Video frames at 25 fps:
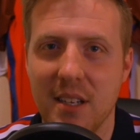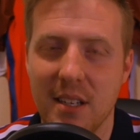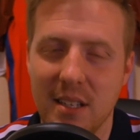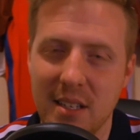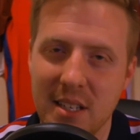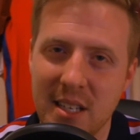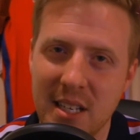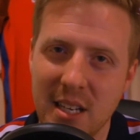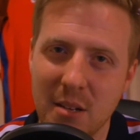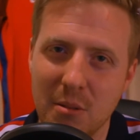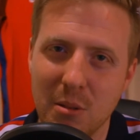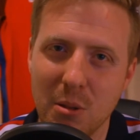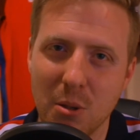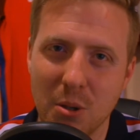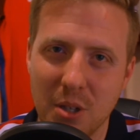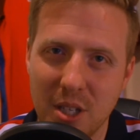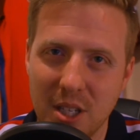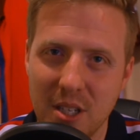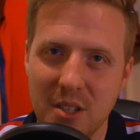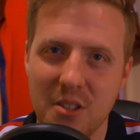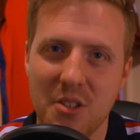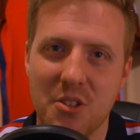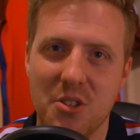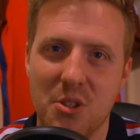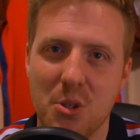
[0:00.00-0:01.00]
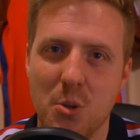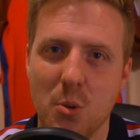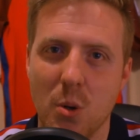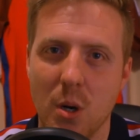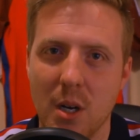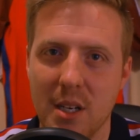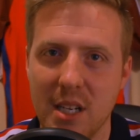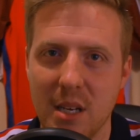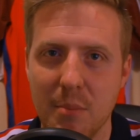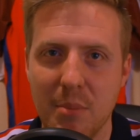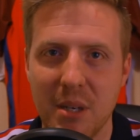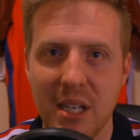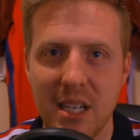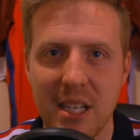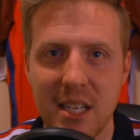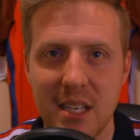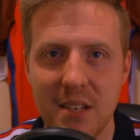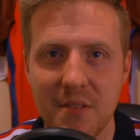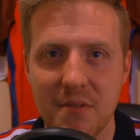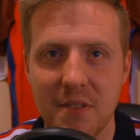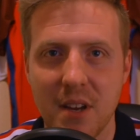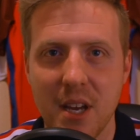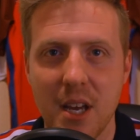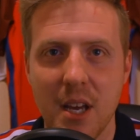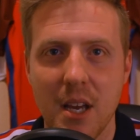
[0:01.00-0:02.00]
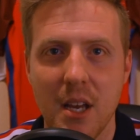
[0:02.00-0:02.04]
you know, looking at the squad, I believe,